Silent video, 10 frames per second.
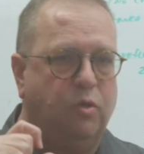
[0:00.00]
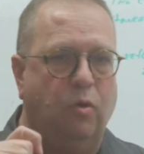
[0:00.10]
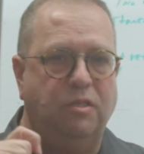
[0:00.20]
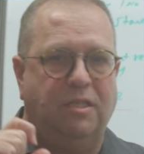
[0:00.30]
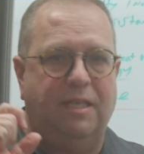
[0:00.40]
It's
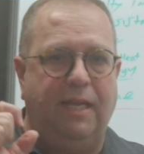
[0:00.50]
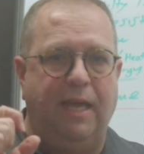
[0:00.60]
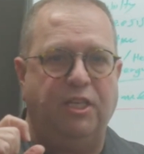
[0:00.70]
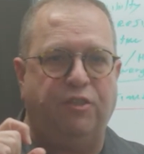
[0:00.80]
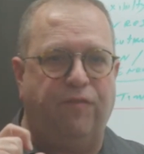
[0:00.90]
called
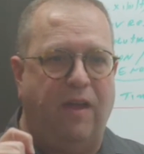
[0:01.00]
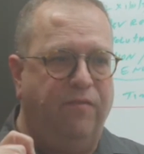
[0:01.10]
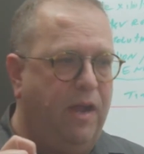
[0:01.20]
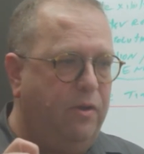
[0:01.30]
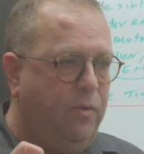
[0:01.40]

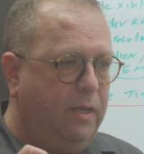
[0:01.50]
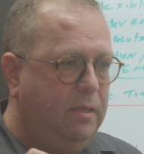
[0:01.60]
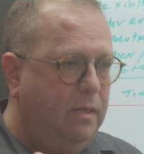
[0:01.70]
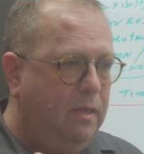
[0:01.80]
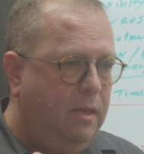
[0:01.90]
TH500.